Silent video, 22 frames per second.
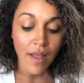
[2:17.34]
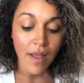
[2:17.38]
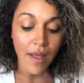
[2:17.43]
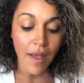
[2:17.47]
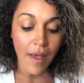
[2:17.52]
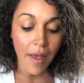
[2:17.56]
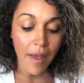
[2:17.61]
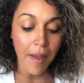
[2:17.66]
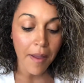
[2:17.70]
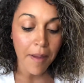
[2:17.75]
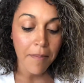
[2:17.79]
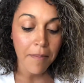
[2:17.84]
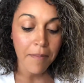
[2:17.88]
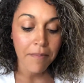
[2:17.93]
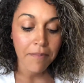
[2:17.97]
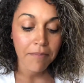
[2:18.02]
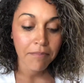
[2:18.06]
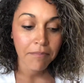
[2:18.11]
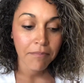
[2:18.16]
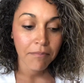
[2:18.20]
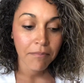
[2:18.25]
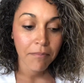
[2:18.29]

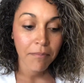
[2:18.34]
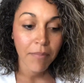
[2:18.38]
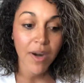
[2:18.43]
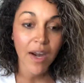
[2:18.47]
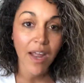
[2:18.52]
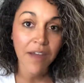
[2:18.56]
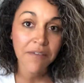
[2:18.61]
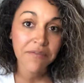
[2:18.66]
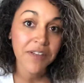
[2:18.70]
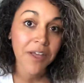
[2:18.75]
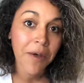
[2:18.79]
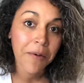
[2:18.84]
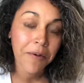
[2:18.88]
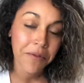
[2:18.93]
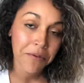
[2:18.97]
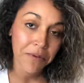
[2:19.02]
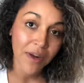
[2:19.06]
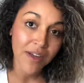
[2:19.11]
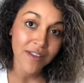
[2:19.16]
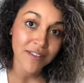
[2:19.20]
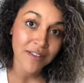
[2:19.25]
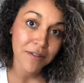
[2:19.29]
But I've dealt with
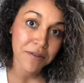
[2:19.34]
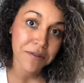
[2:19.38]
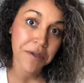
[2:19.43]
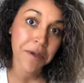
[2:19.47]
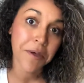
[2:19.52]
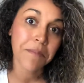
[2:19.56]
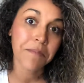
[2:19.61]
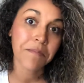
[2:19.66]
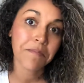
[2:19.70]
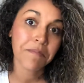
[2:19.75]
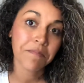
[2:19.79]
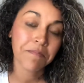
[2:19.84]
racism